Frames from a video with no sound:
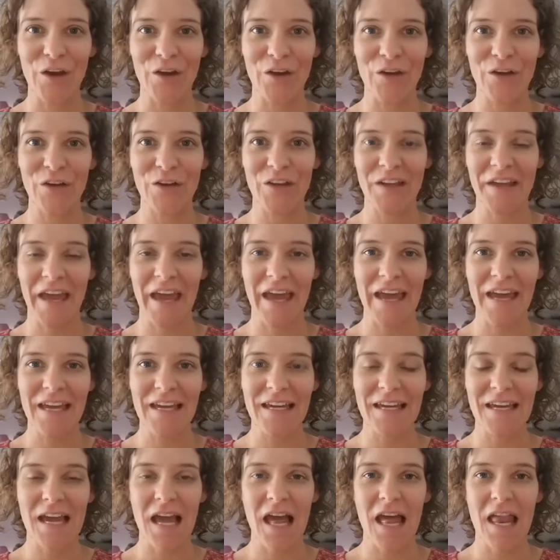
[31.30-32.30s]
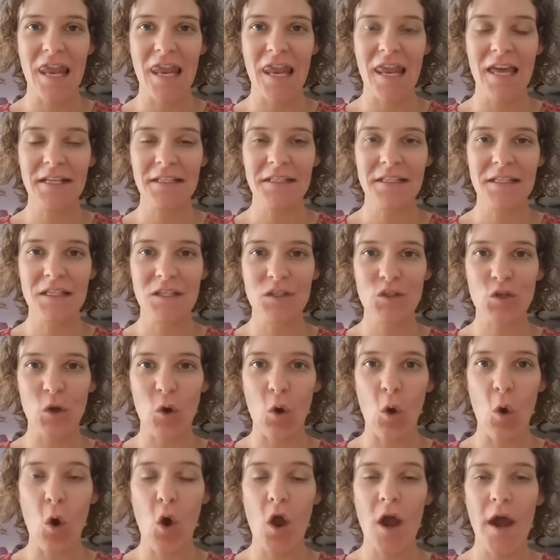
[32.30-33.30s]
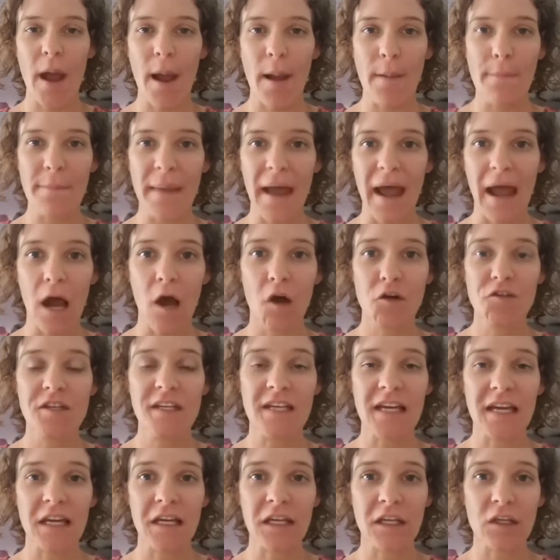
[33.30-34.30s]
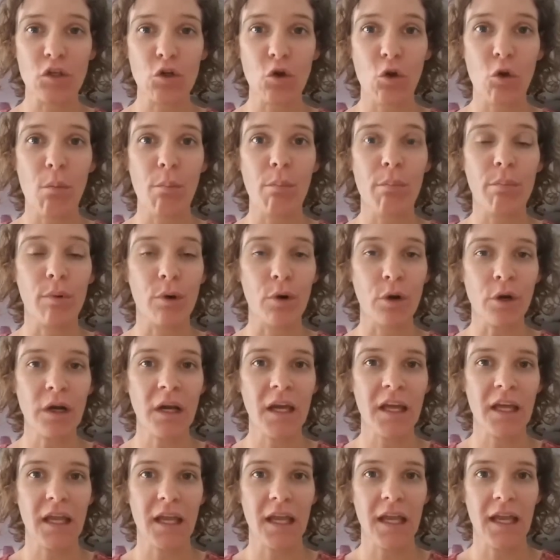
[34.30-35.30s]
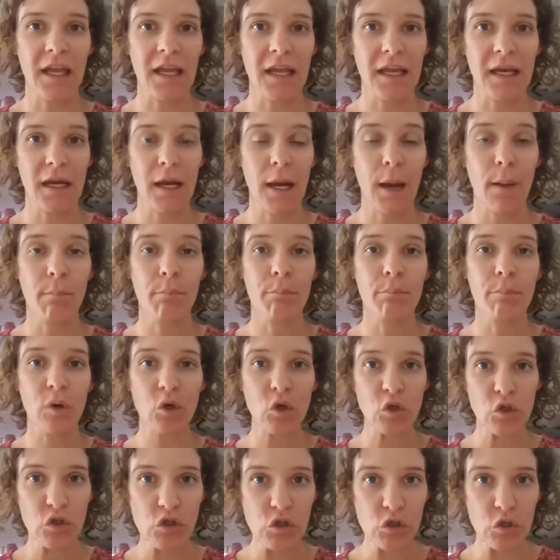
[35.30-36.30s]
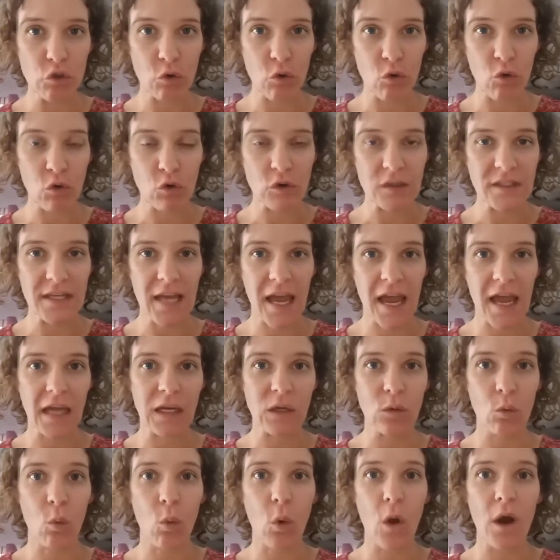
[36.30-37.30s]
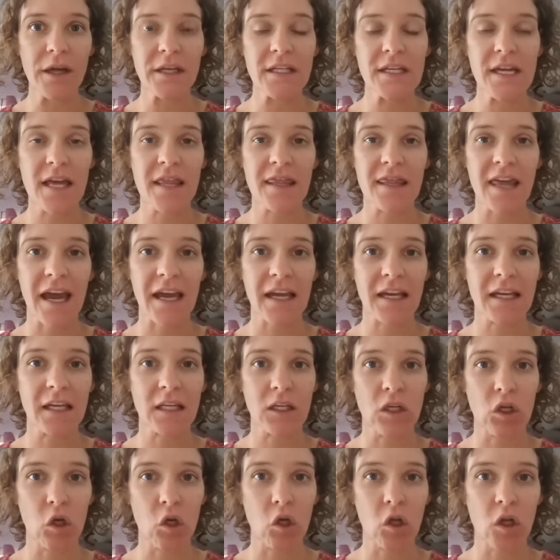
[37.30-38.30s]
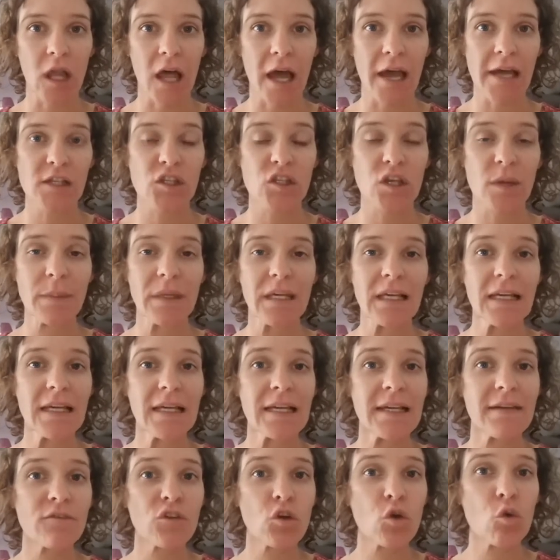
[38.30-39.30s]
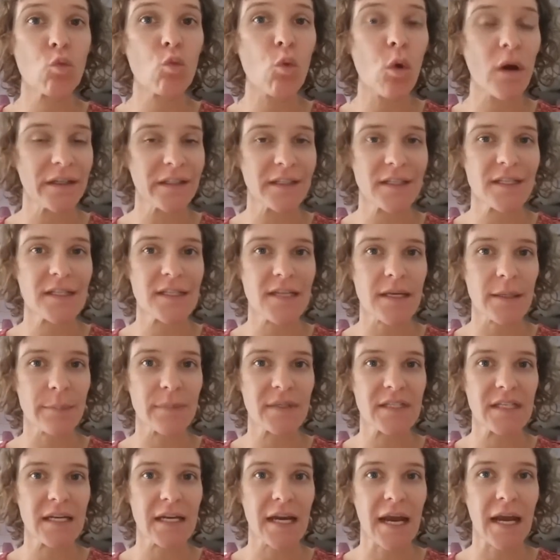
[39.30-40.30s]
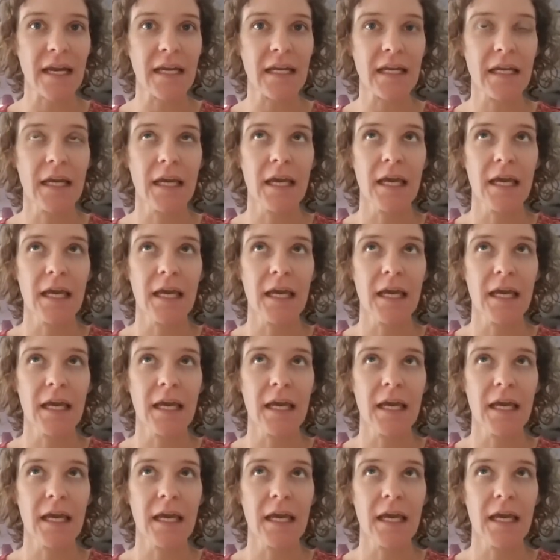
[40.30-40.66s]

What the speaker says: Okay, let's talk about getting your book in bookstores and what that can look like. So I'm going to give you one tip today.